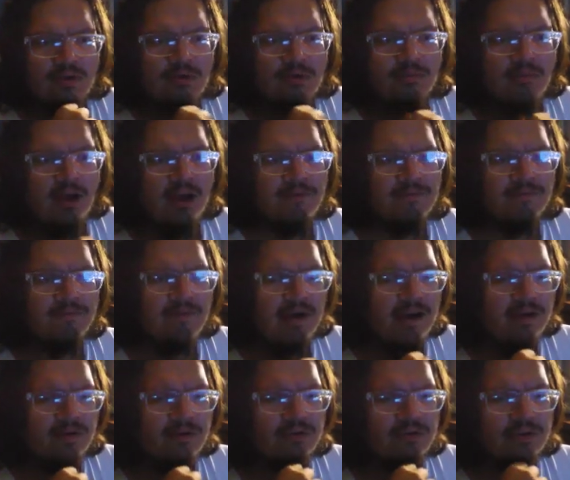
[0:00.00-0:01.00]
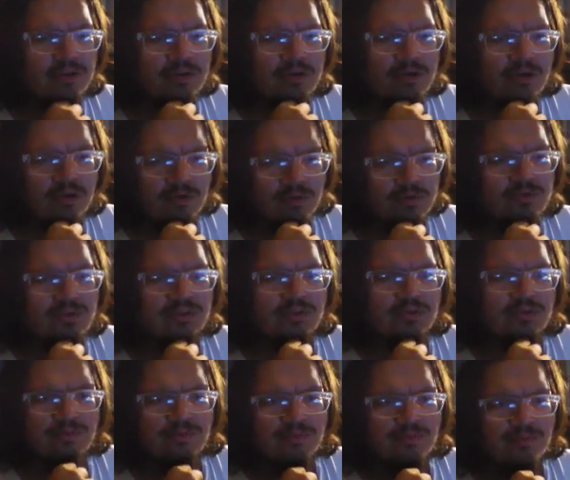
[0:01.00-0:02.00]
my final
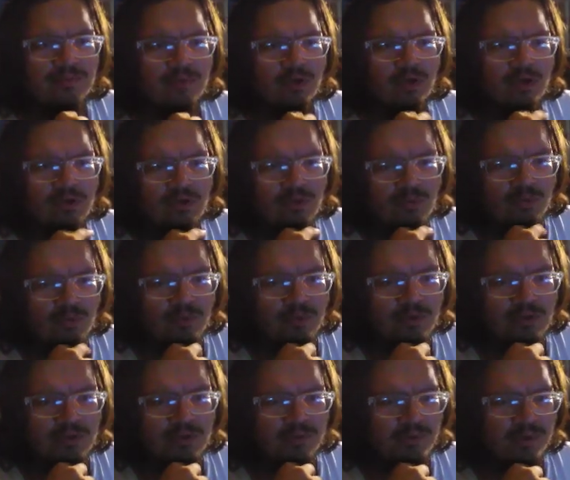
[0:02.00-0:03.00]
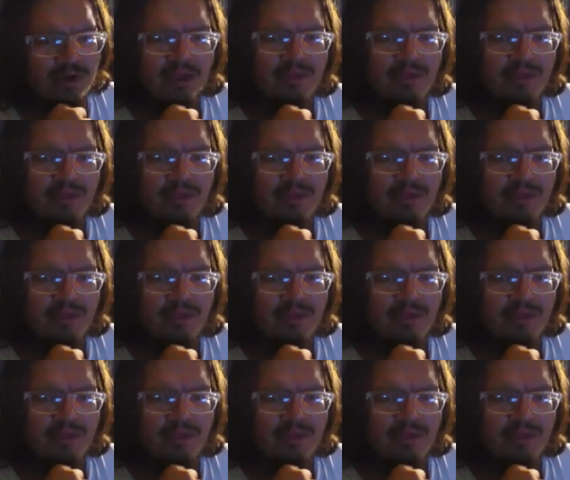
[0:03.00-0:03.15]
conclusion to really what